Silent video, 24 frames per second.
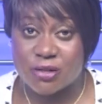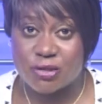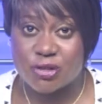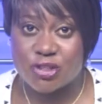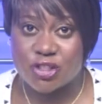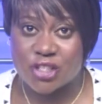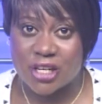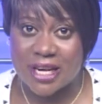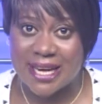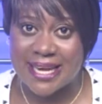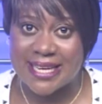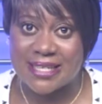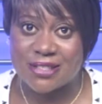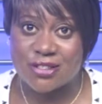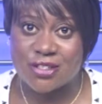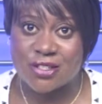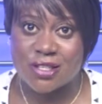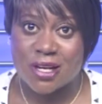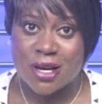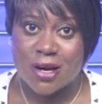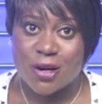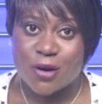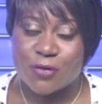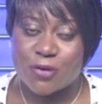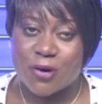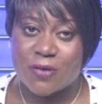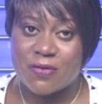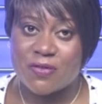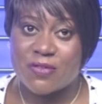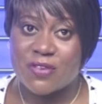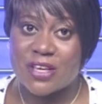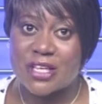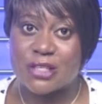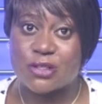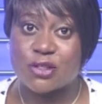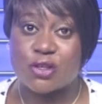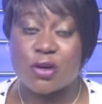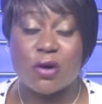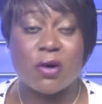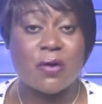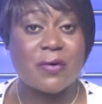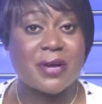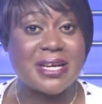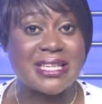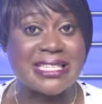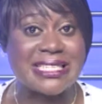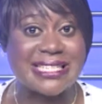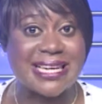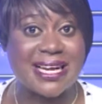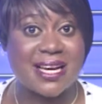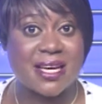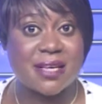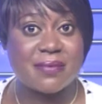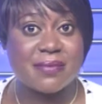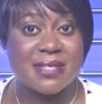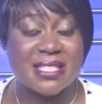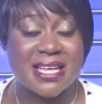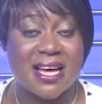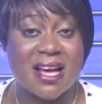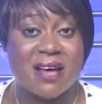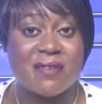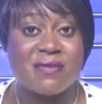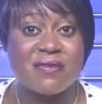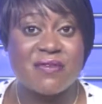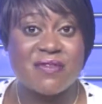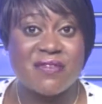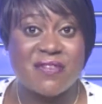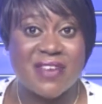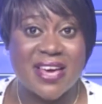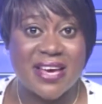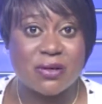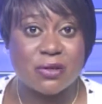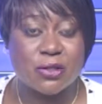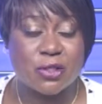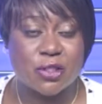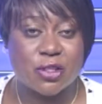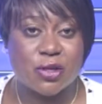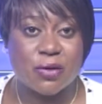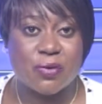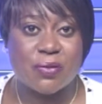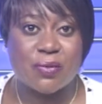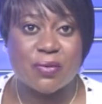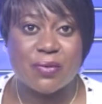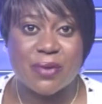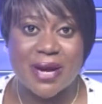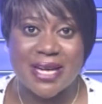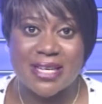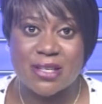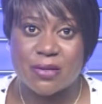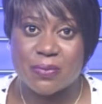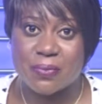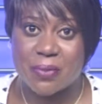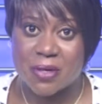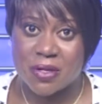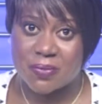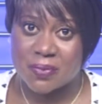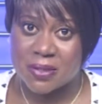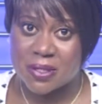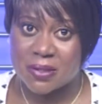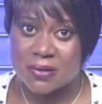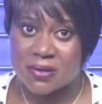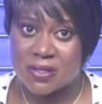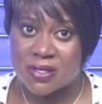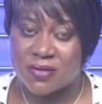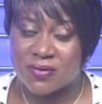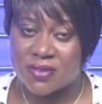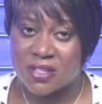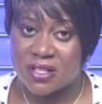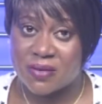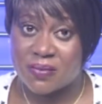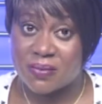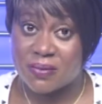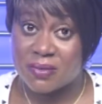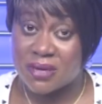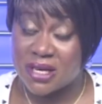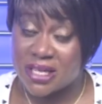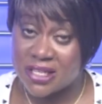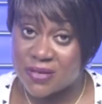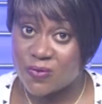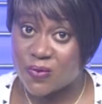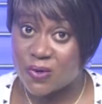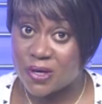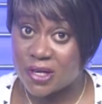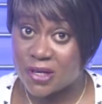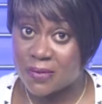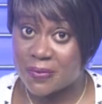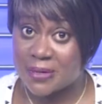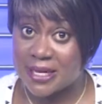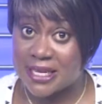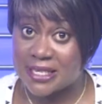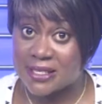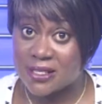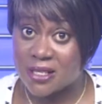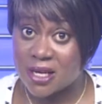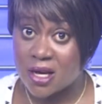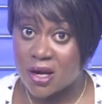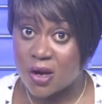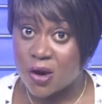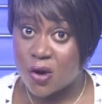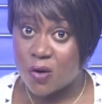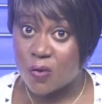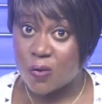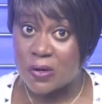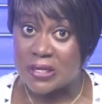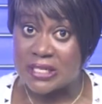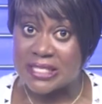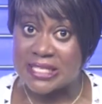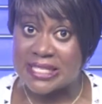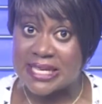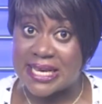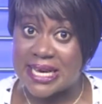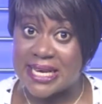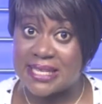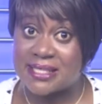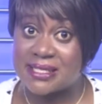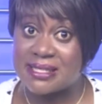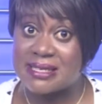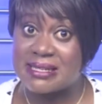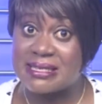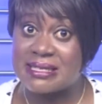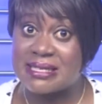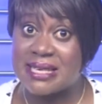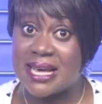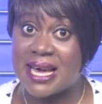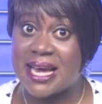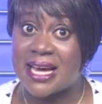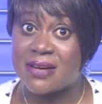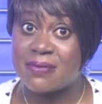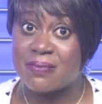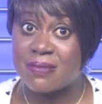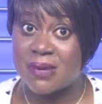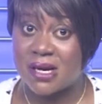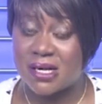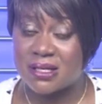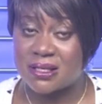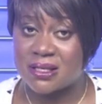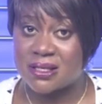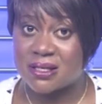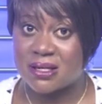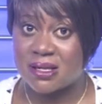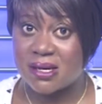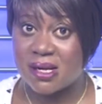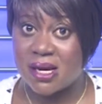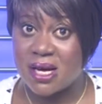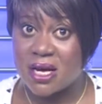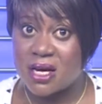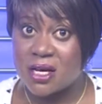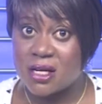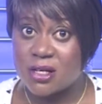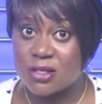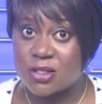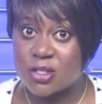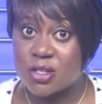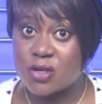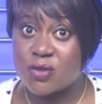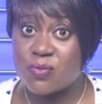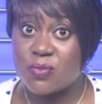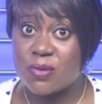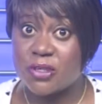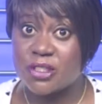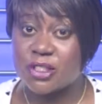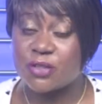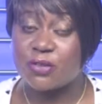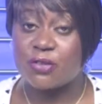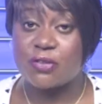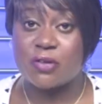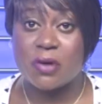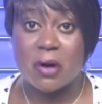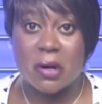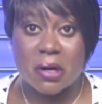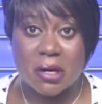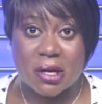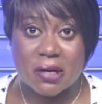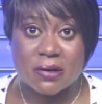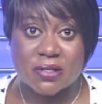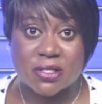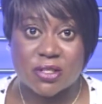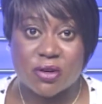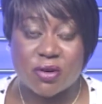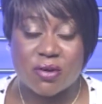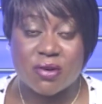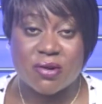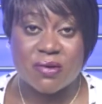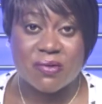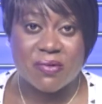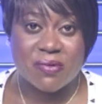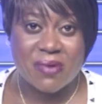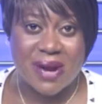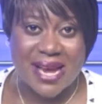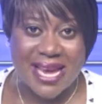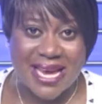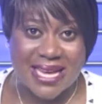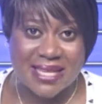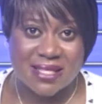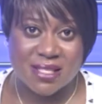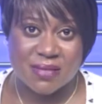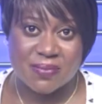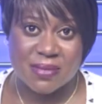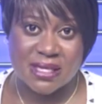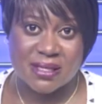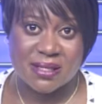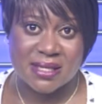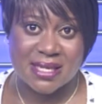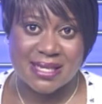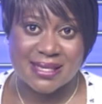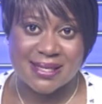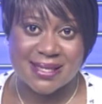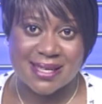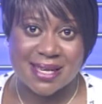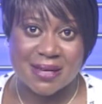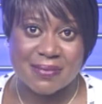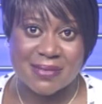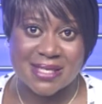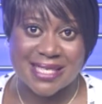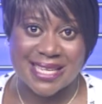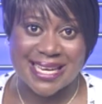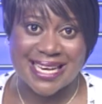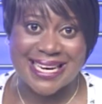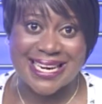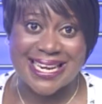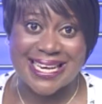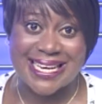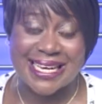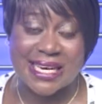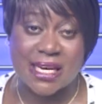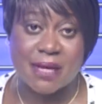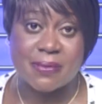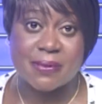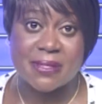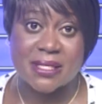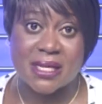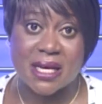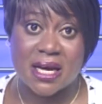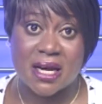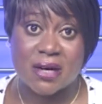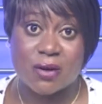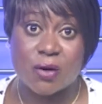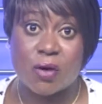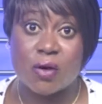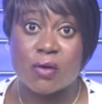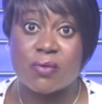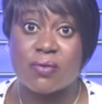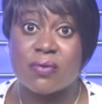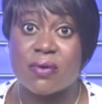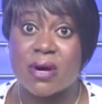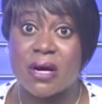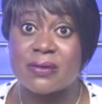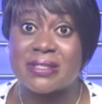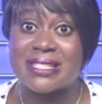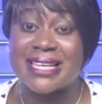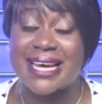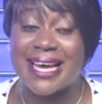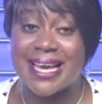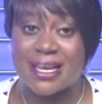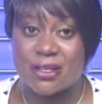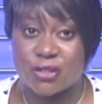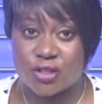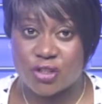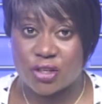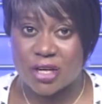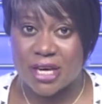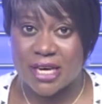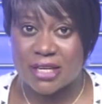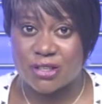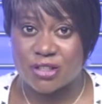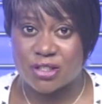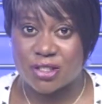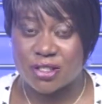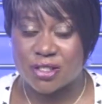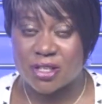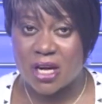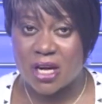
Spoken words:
changed from Victorian times, and fail to ready pupils for the modern workplace, once Eton's headmaster. Too much focus on grades means exams can eclipse an all-round education,